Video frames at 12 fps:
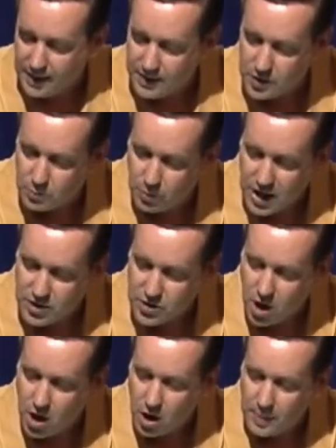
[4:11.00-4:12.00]
This bright
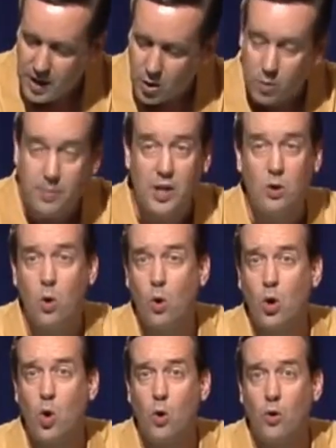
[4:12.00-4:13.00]
star up here would be
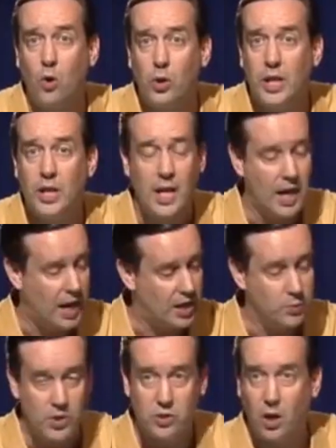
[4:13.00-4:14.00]
Cor Coriolis,
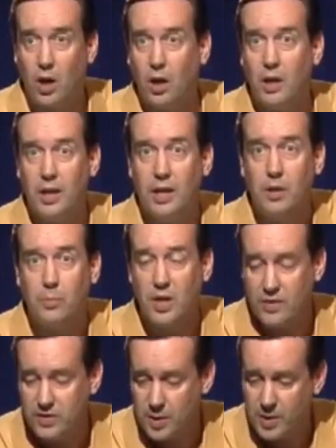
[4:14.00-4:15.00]
as we saw in the
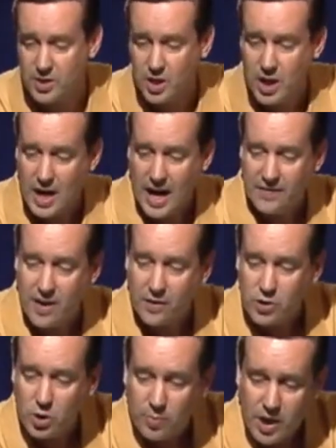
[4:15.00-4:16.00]
previous image. And the
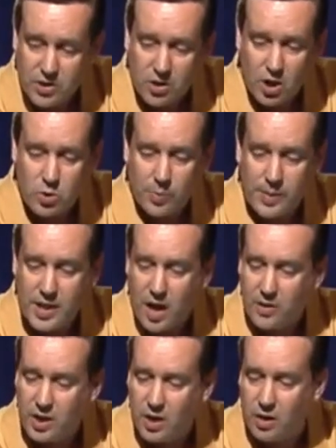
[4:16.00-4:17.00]
other 2 bright stars would be
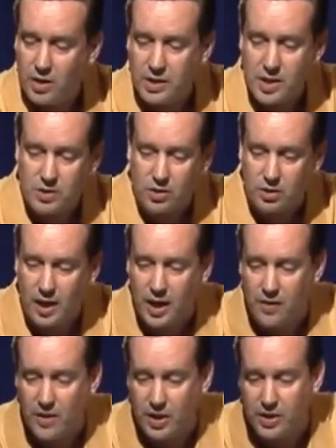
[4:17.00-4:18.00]
down here, and it doesn't look like
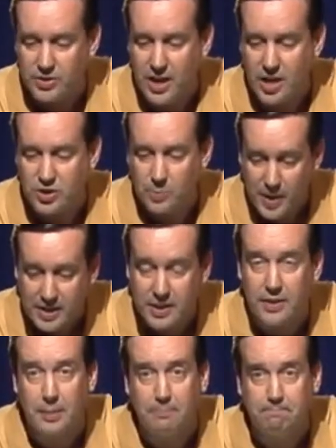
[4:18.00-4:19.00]
Hevelius has
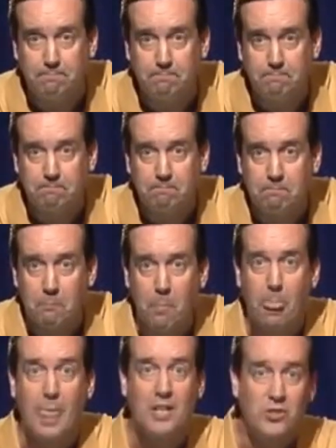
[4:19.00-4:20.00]
depicted them.
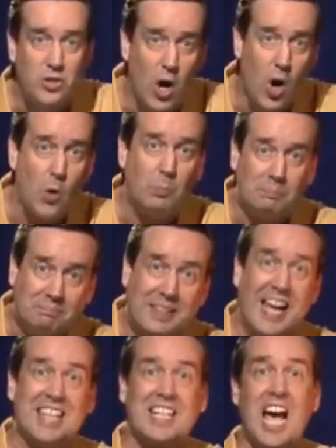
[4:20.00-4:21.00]
So
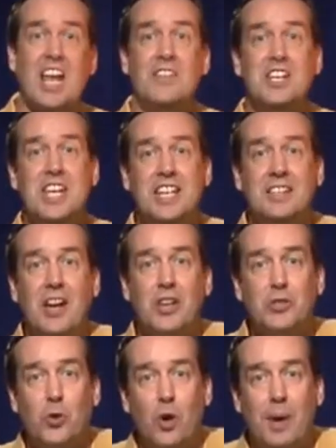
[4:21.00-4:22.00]
it's kind of a neat
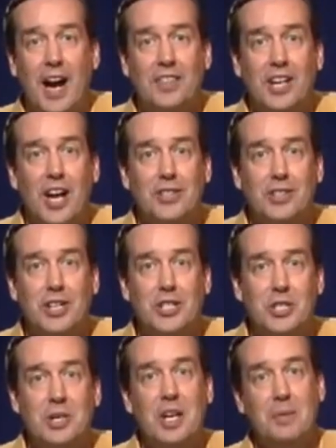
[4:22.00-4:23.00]
story behind the
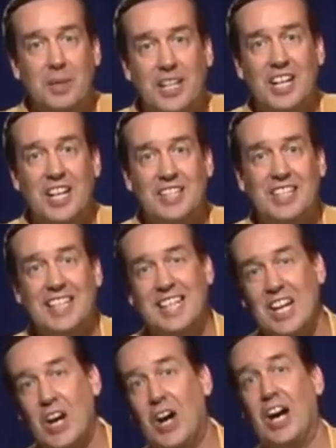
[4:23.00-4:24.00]
constellation because,
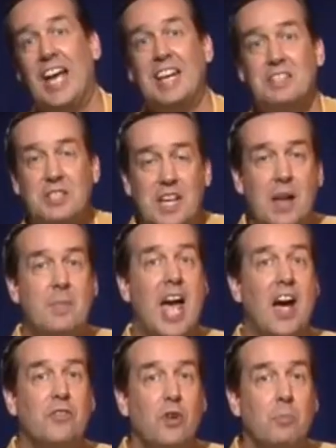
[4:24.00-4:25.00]
it's named
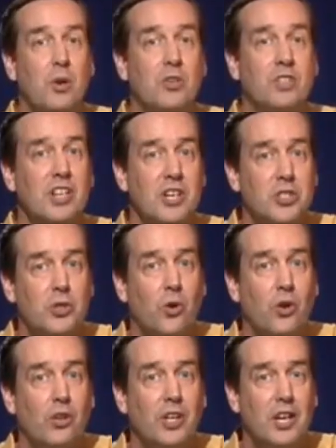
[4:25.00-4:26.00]
after a person
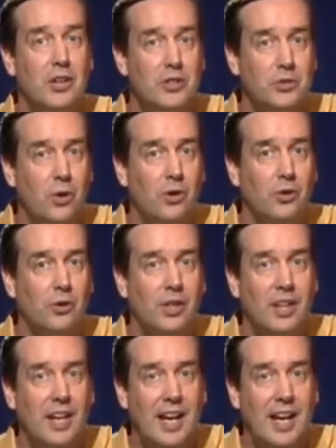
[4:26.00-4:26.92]
in historical